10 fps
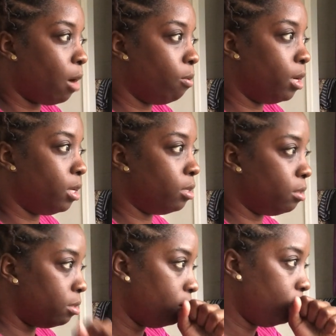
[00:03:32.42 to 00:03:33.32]
want to,
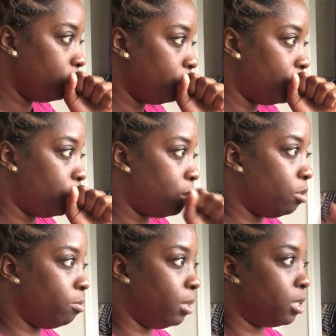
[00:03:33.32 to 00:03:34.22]

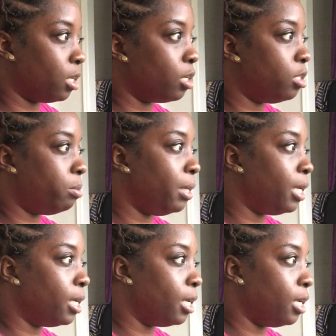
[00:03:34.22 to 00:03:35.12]
start
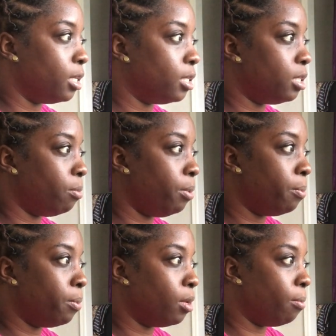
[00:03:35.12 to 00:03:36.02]
speaking to
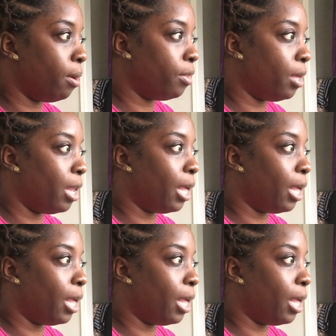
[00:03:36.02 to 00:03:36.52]
people about that.